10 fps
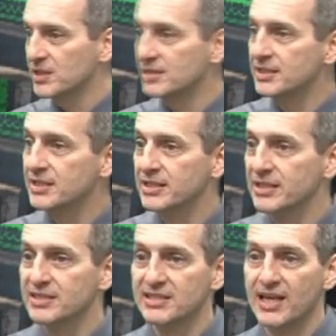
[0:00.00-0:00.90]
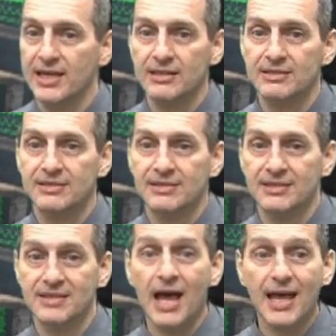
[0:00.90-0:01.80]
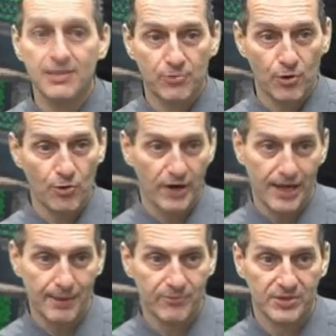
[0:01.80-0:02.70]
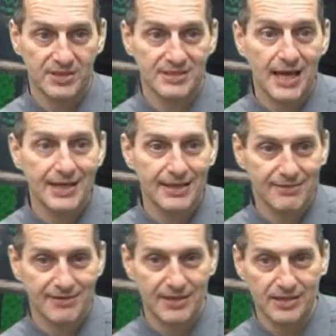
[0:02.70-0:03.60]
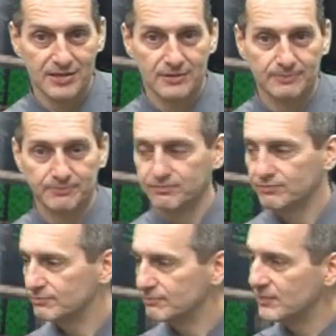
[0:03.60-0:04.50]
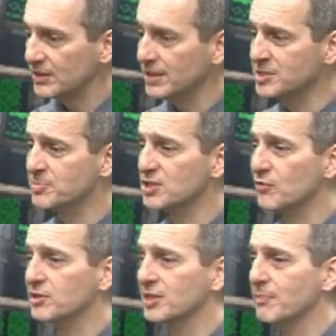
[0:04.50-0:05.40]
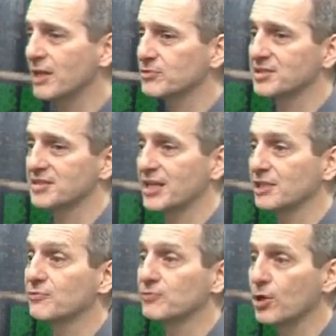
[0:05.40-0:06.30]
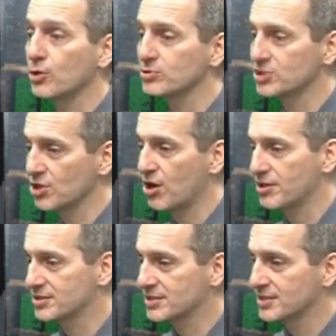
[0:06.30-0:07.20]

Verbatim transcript: DIA is a design program for designing things. It's specifically made for designing flow charts.